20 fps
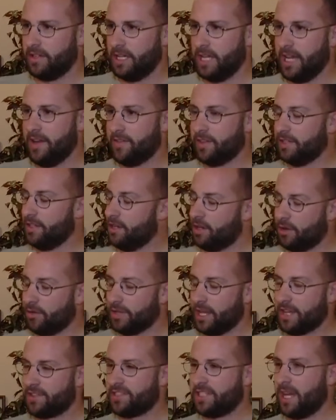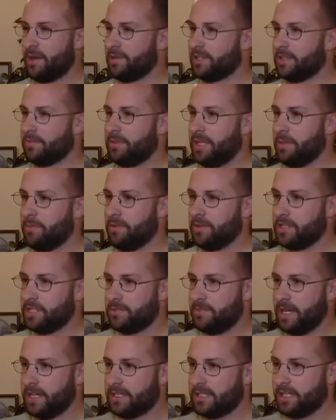even though that's not what the people
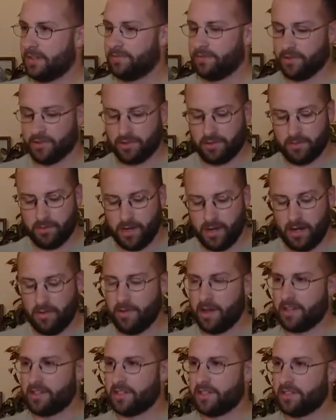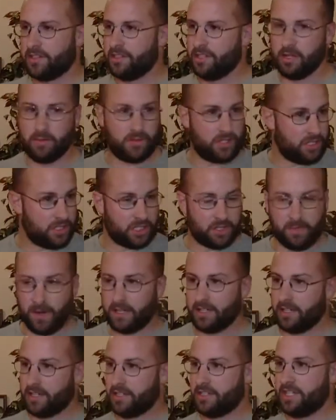expected at first. When Mary went to the tomb, she
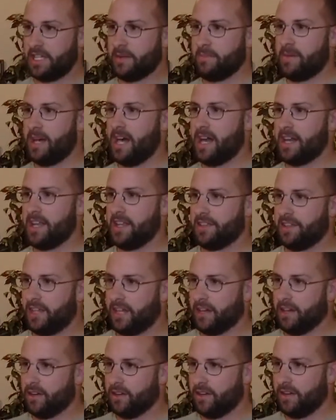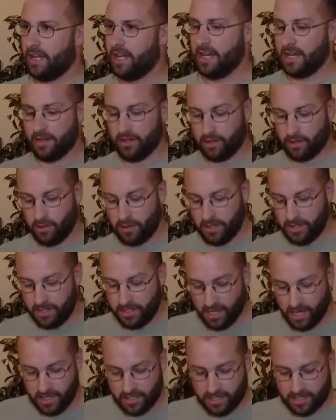expected to see a body in there. And according
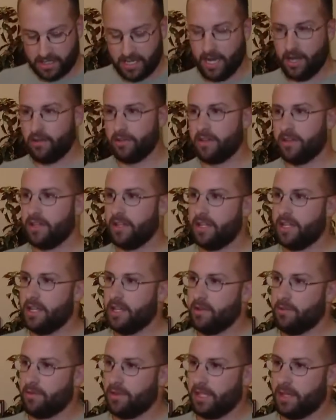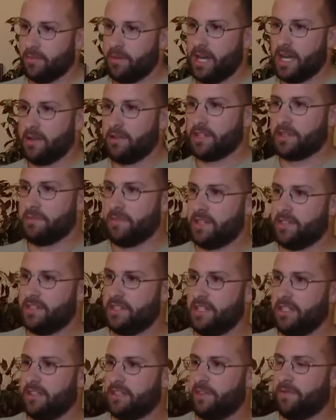to John's account, when the body was
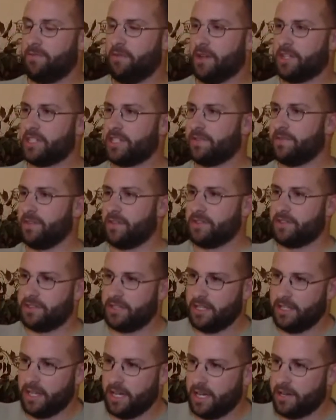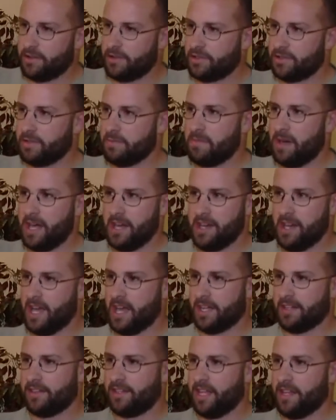missing, what's the first thing that enters her mind?
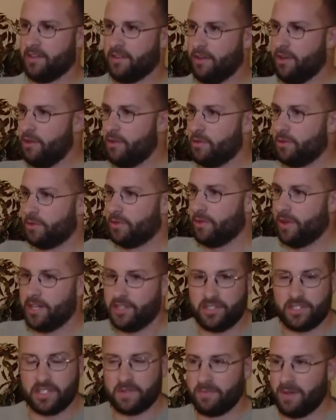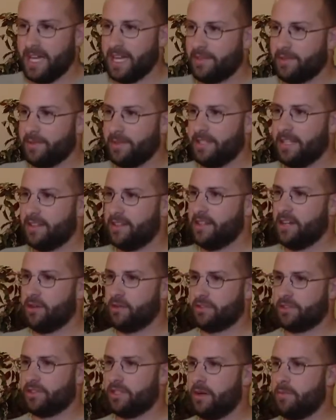Not that, oh, Christ is back from the dead.
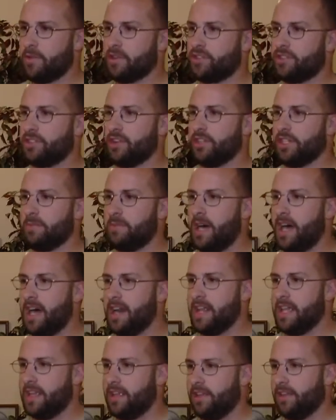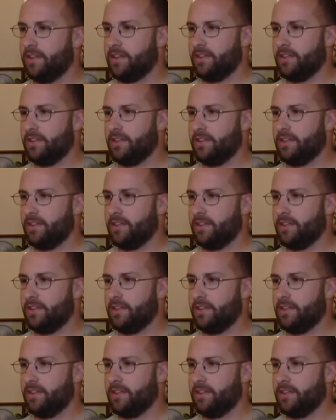No, someone stole the body.